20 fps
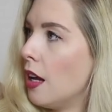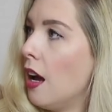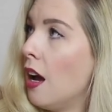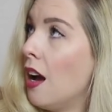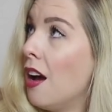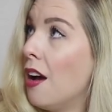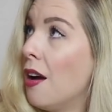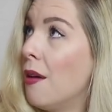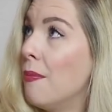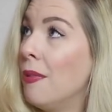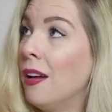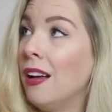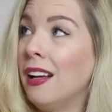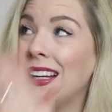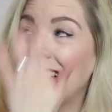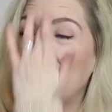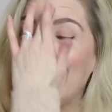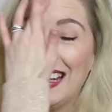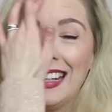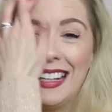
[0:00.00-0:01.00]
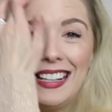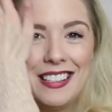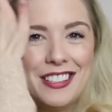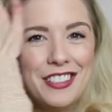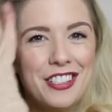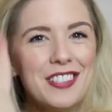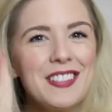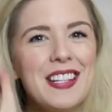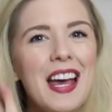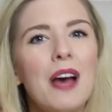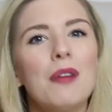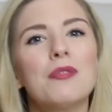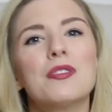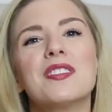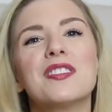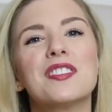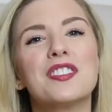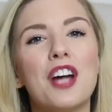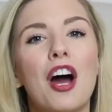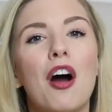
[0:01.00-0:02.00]
It's just how to
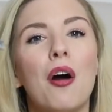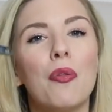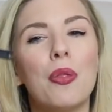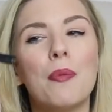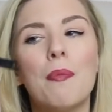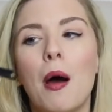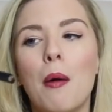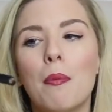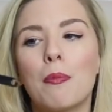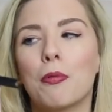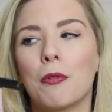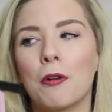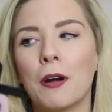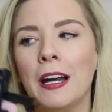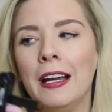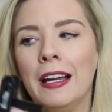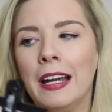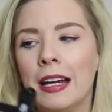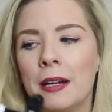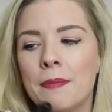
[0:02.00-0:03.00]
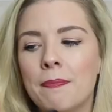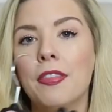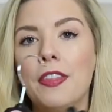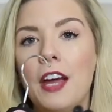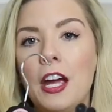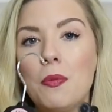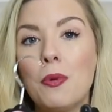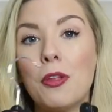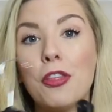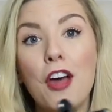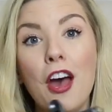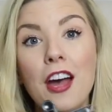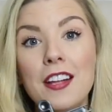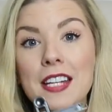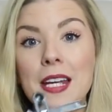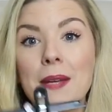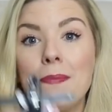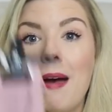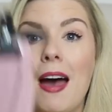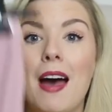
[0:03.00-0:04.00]
style them up, really. They were
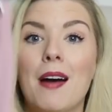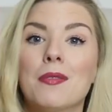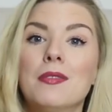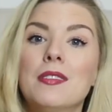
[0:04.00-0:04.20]
£13